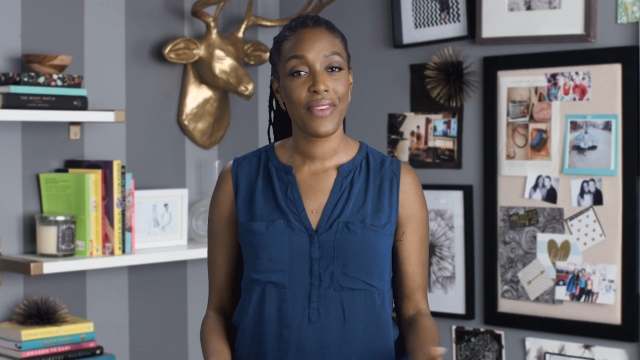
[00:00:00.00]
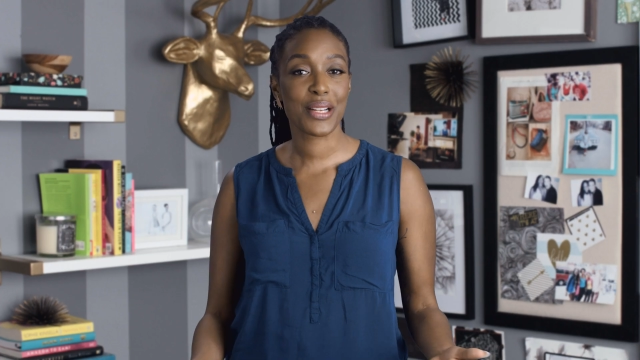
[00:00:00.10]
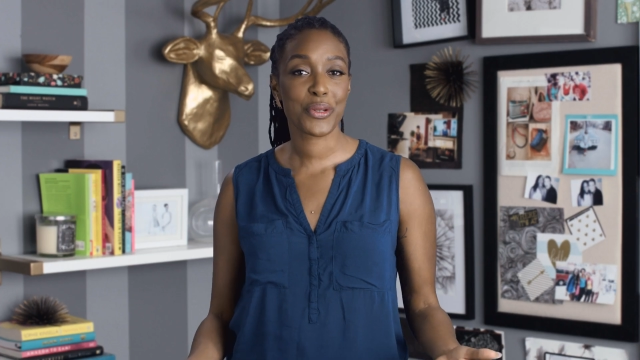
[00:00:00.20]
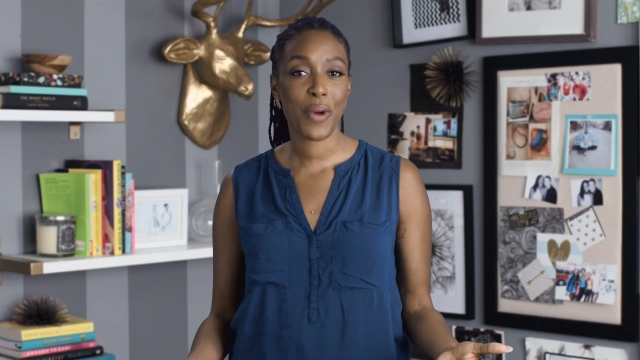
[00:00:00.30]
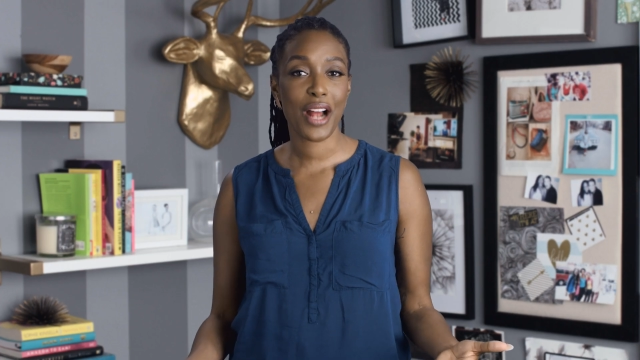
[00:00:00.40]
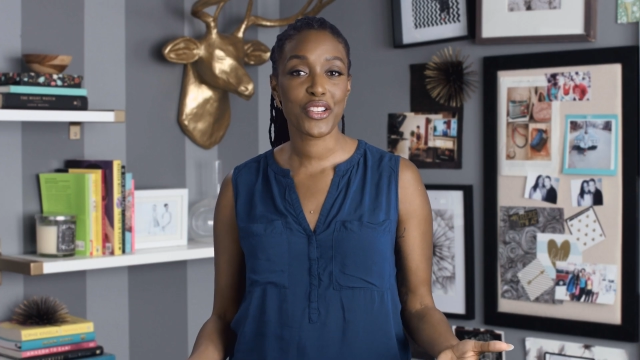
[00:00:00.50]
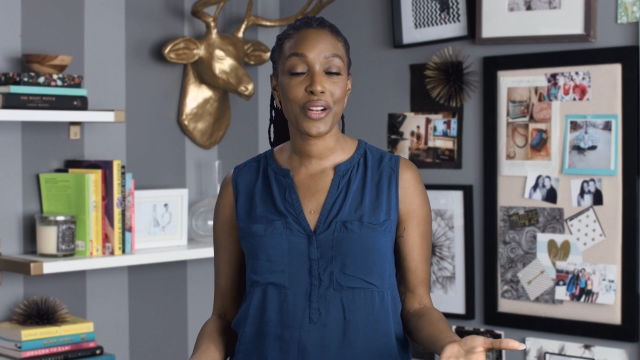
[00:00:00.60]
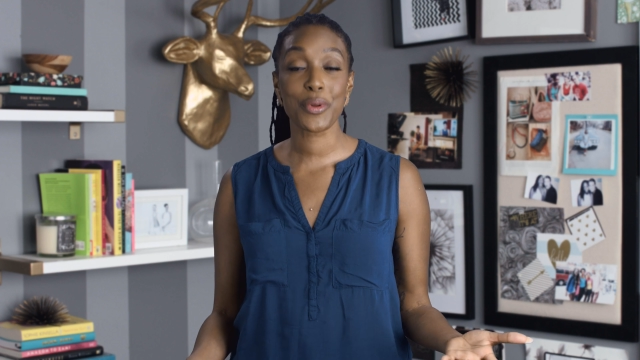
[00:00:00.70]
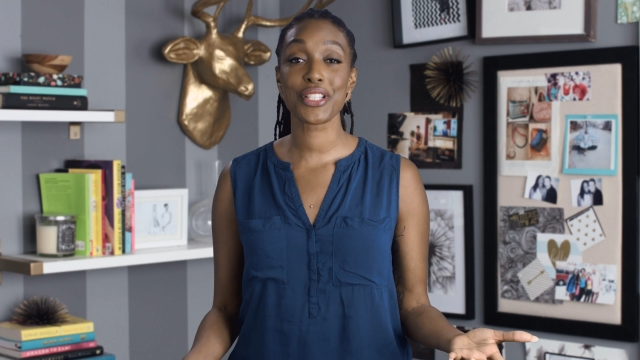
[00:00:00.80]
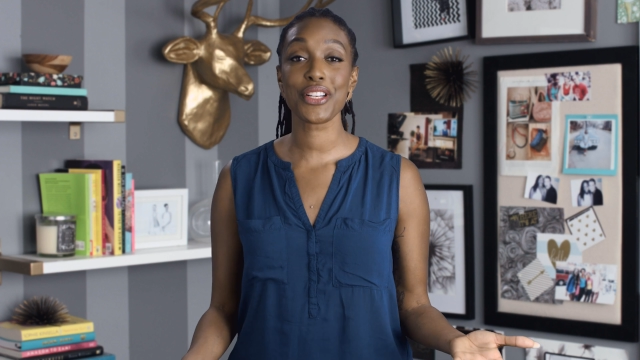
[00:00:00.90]
Thanks for
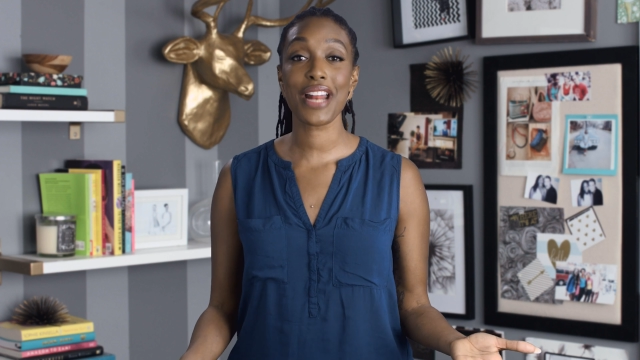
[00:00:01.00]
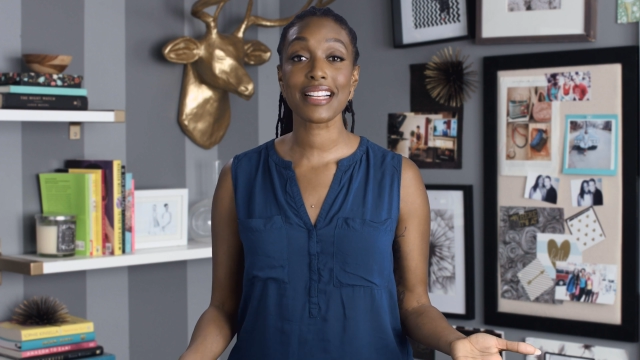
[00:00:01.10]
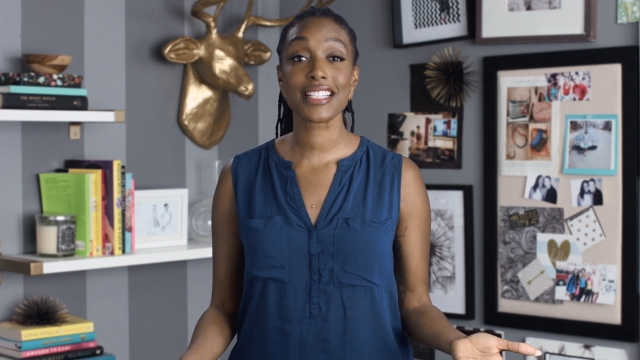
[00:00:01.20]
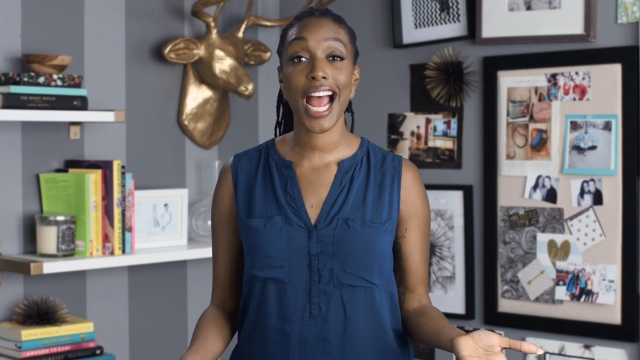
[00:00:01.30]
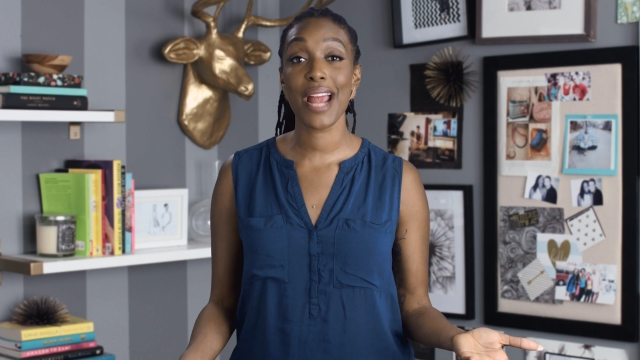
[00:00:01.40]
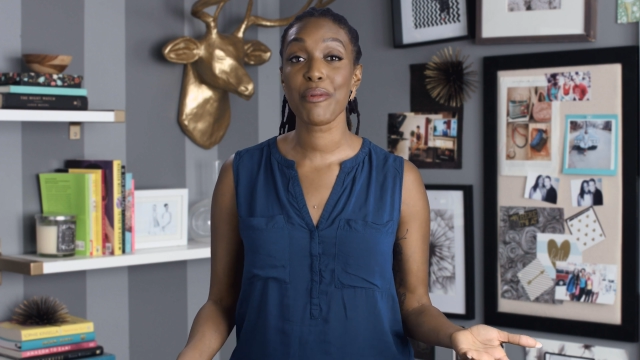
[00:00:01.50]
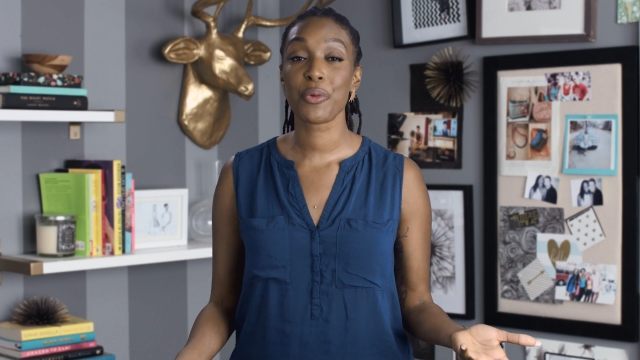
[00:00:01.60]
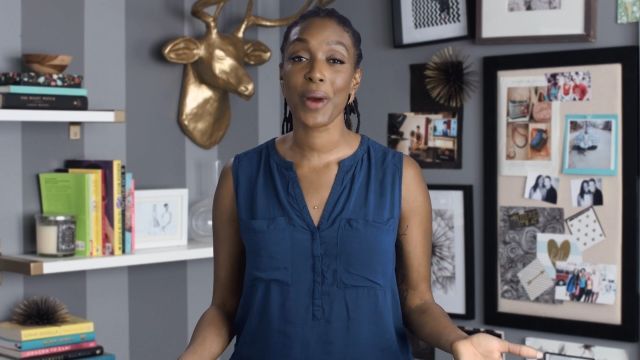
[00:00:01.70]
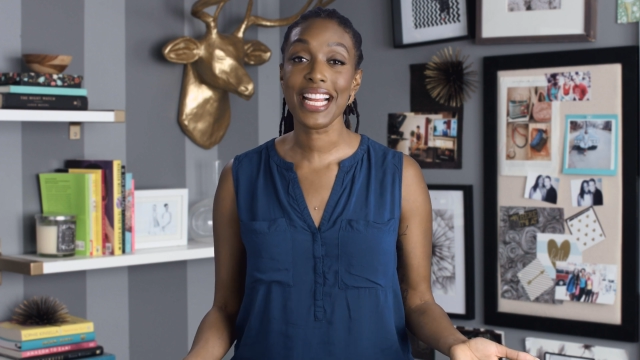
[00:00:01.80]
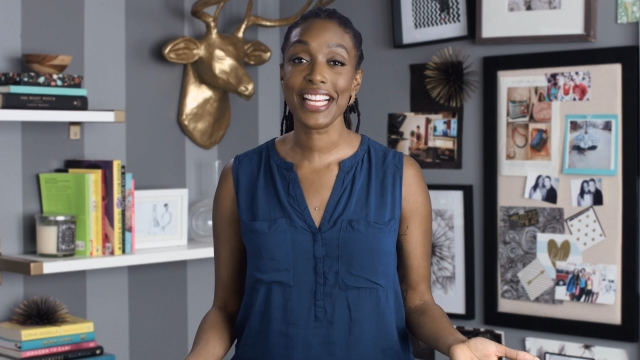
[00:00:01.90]
watching, we'll see you next time
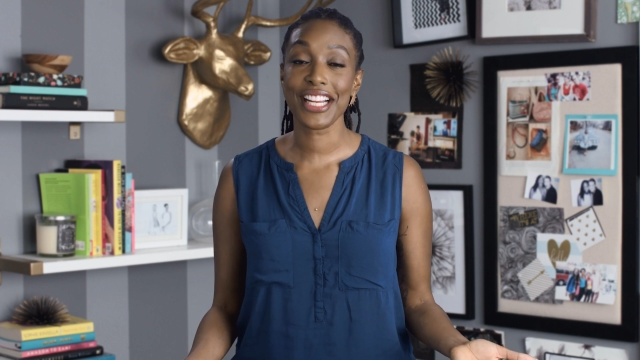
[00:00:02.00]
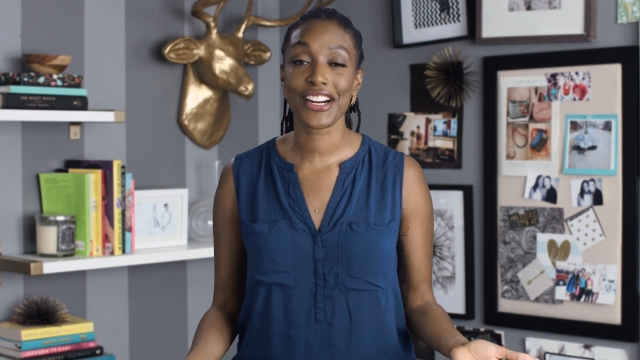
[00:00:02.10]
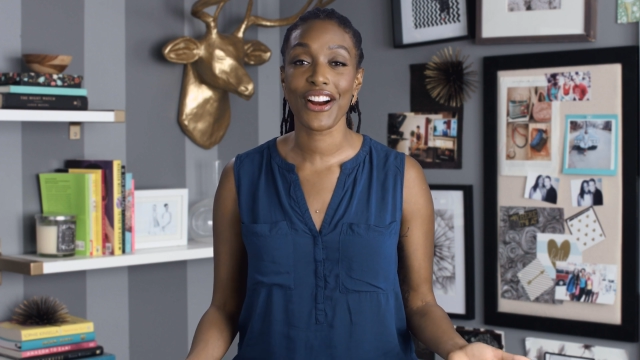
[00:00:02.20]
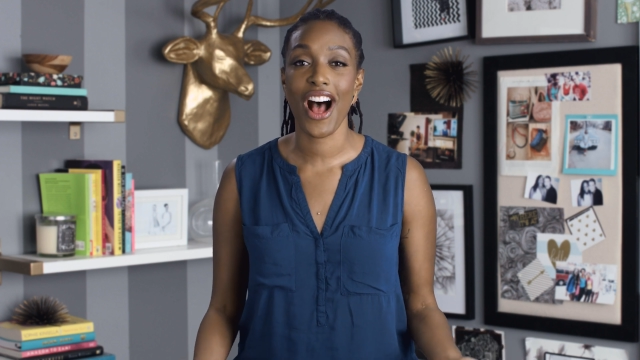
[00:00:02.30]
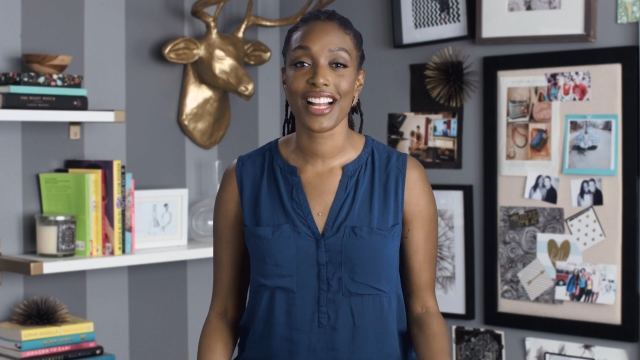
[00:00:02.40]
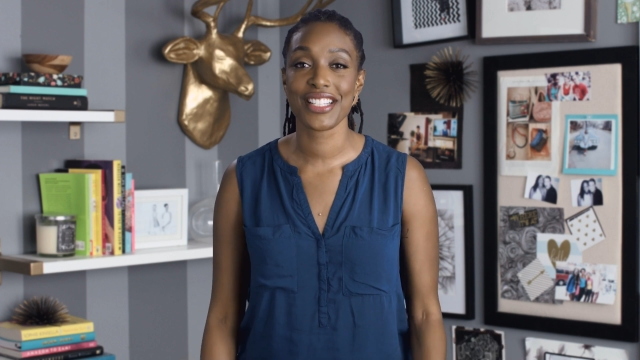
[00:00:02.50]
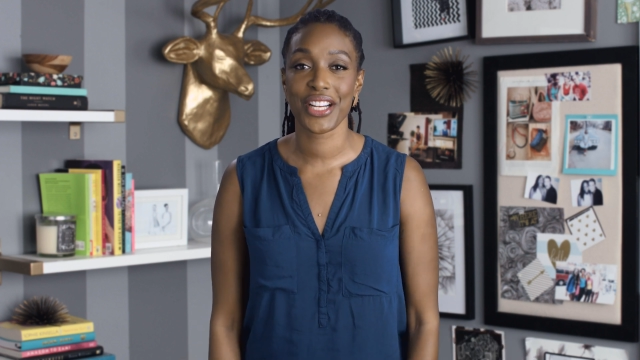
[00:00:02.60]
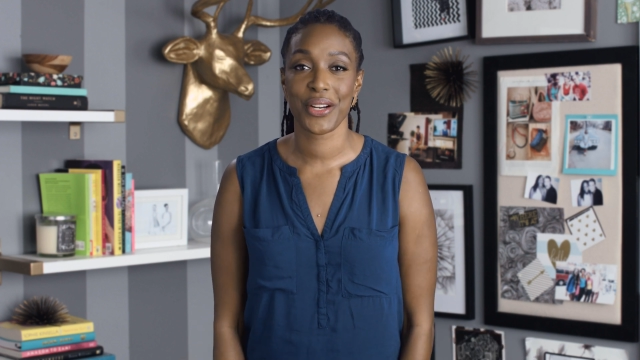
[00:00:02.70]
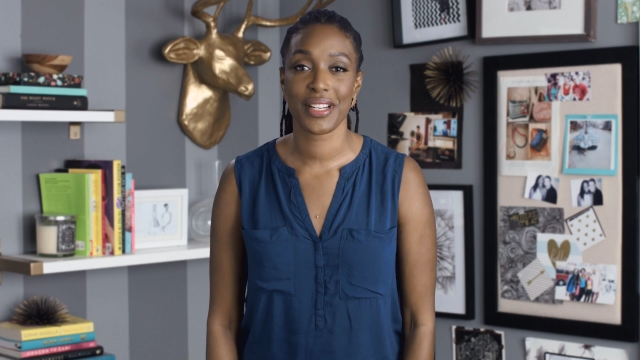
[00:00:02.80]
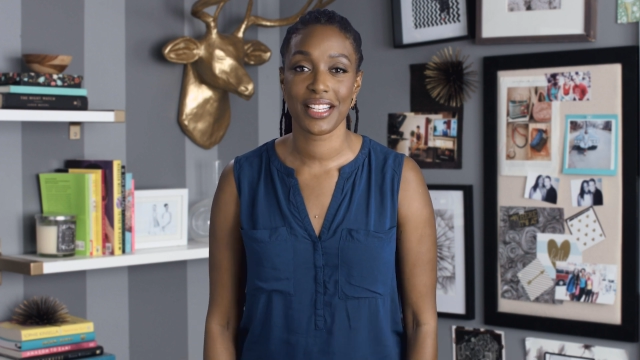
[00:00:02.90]
right here on
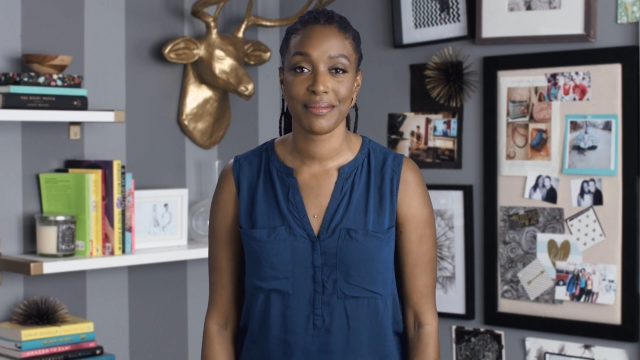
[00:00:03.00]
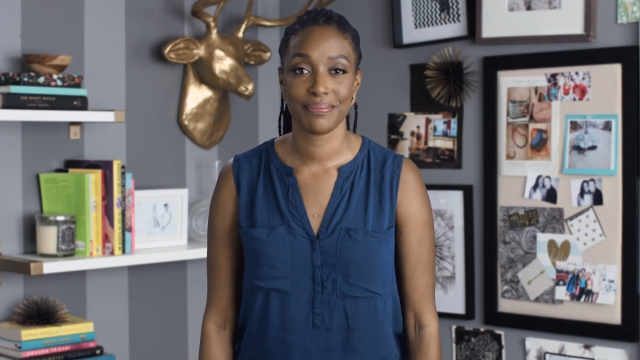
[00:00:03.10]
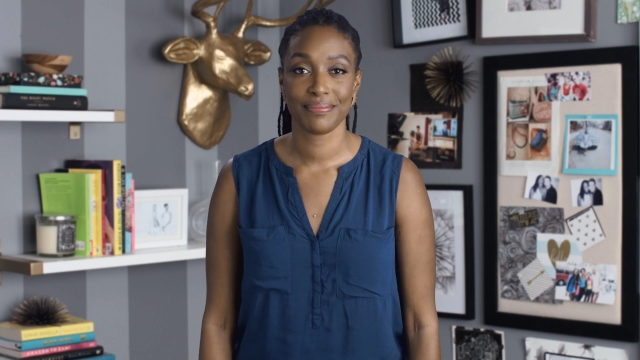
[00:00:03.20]
Decoded.